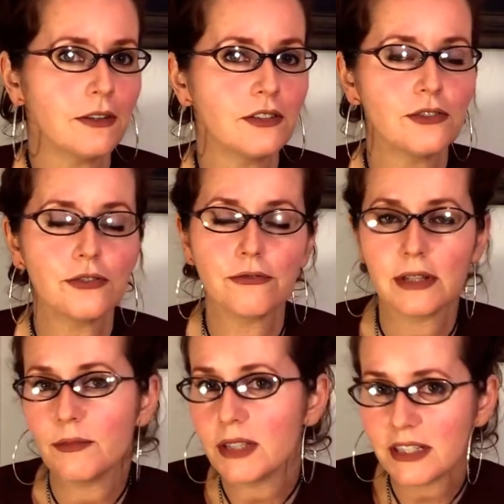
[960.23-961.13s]

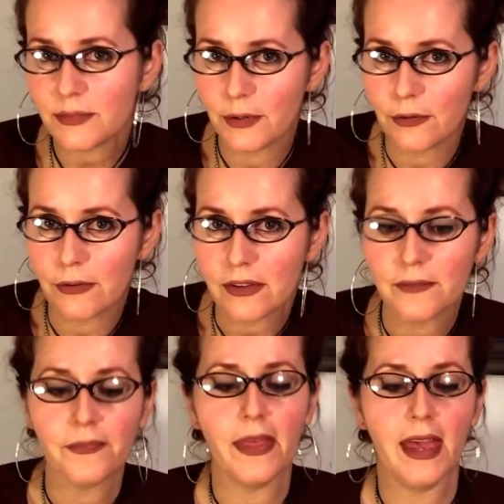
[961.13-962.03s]
extremely smooth
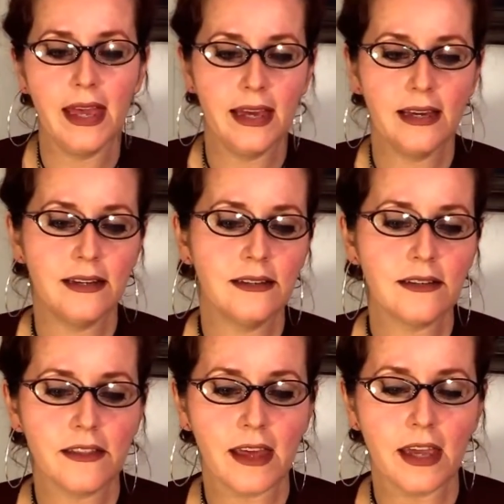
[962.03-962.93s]
and
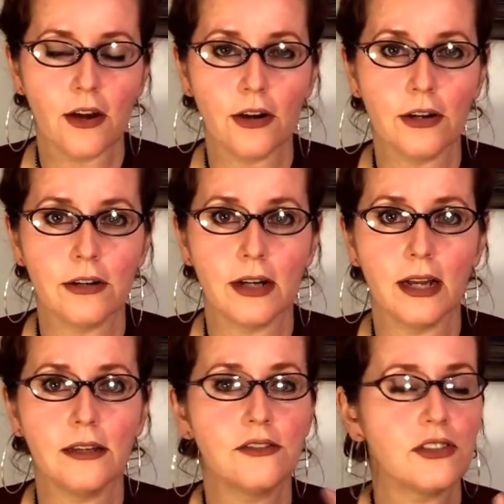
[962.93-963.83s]
they are
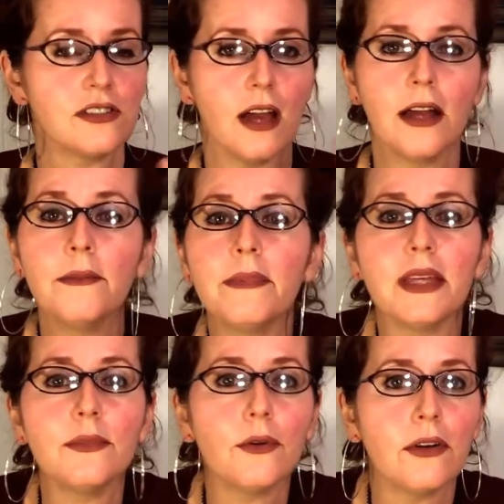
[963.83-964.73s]
just
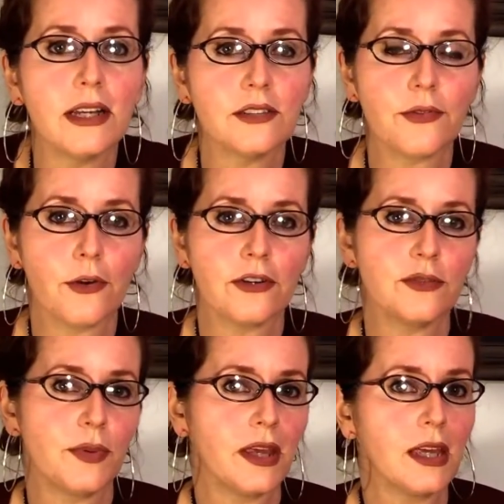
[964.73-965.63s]
unbeatable as far as
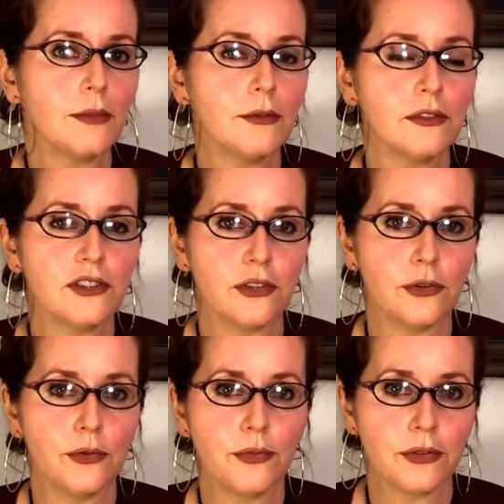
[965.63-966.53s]
being able
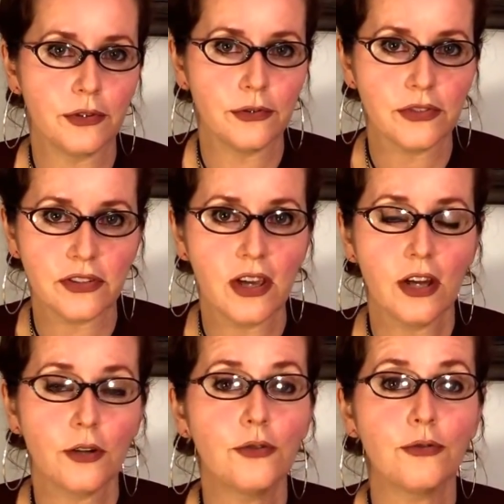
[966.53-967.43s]
to produce
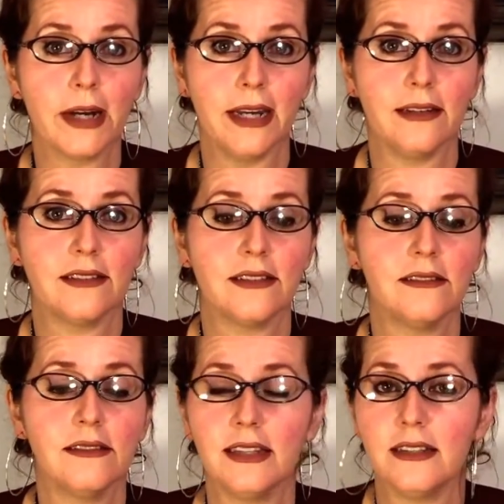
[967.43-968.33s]
great
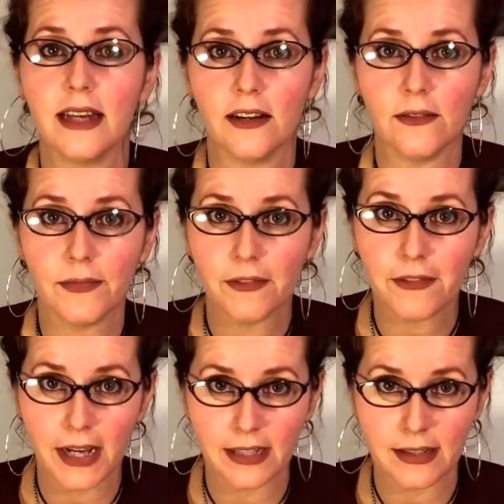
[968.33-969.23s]
detail,
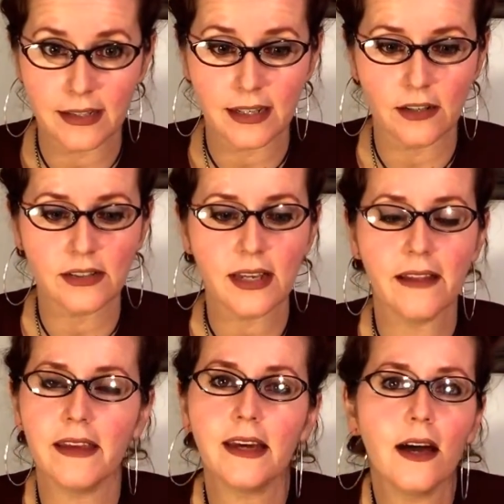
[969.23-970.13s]
fine details, and
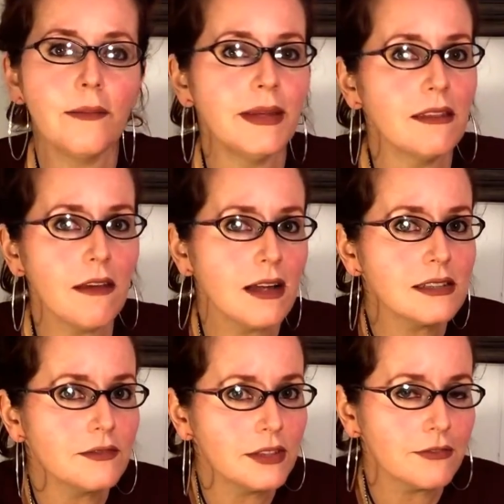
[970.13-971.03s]
they come in lots
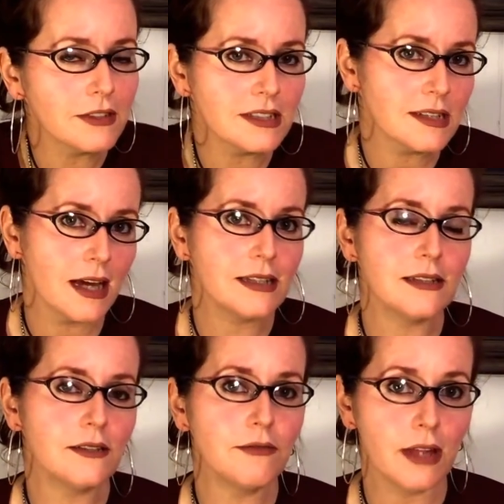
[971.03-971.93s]
of different
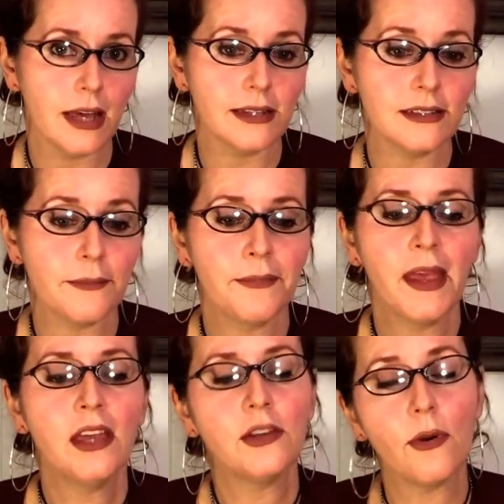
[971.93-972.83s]
sizes of leads.
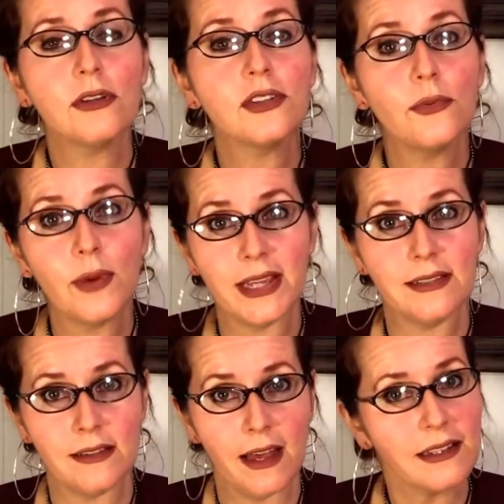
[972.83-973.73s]
You also
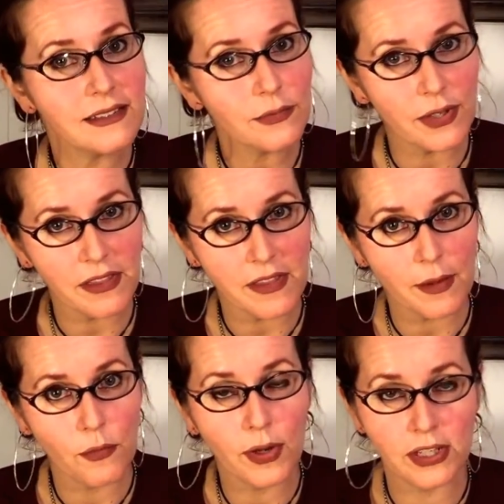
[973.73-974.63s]
waste less with
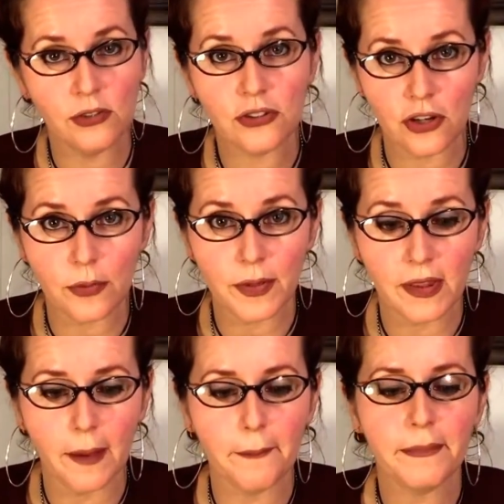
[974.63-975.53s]
them when you sharpen
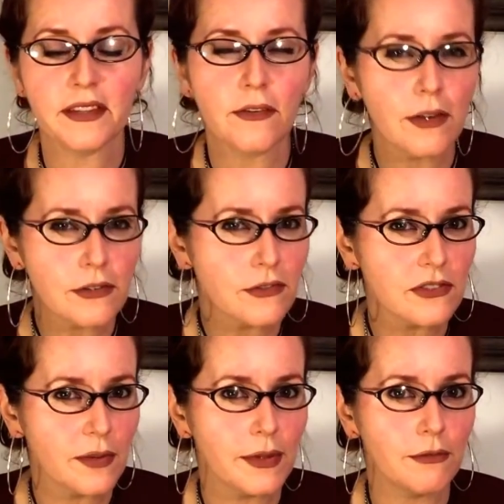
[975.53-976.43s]
them. So those are
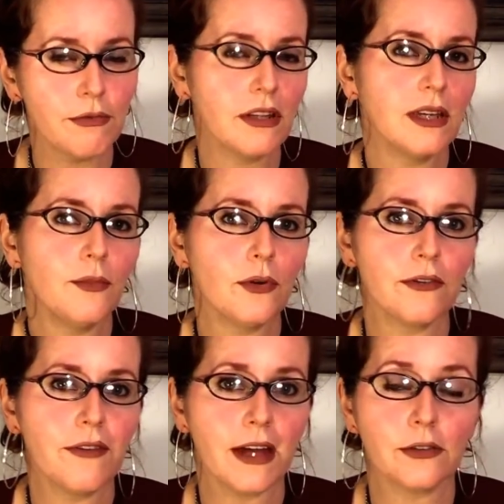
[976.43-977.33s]
some of the really
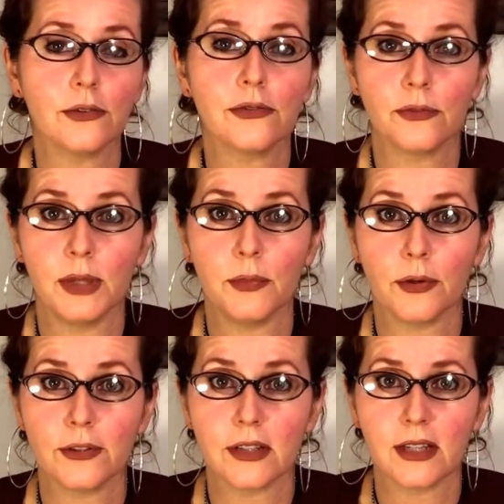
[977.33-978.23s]
important factors for me
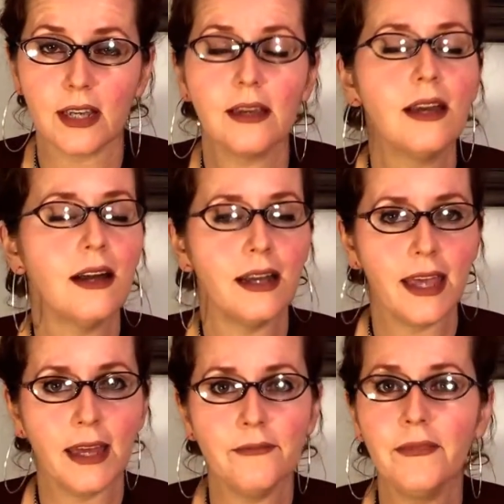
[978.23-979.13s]
personally.
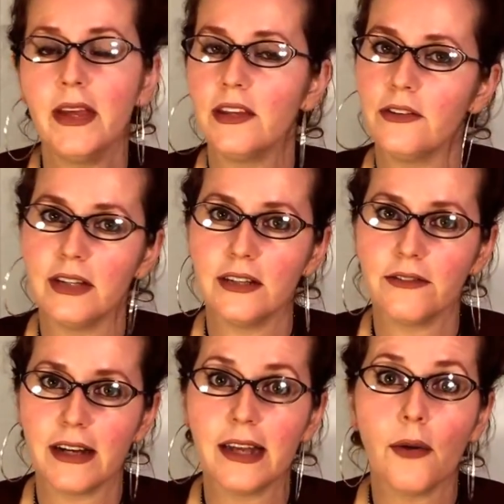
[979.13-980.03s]
Again, you need to
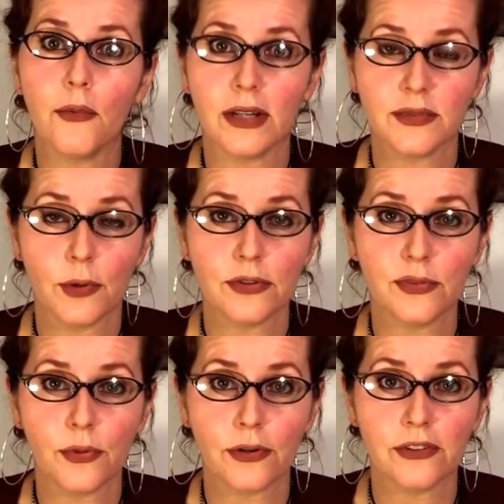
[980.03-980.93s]
find out what's most
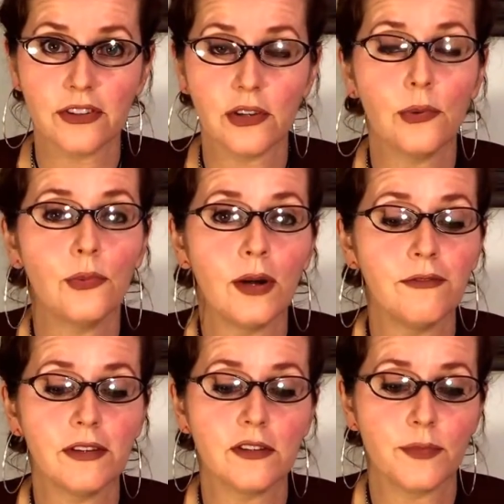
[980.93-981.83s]
important to you and what
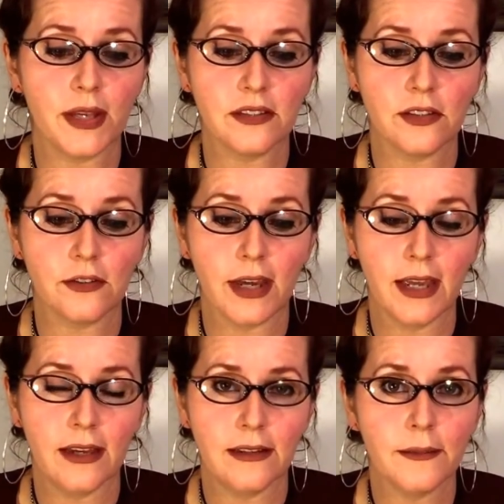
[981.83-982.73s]
feels best in your
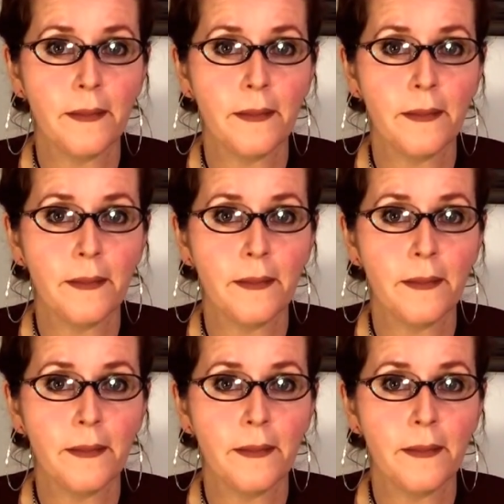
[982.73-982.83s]
hand.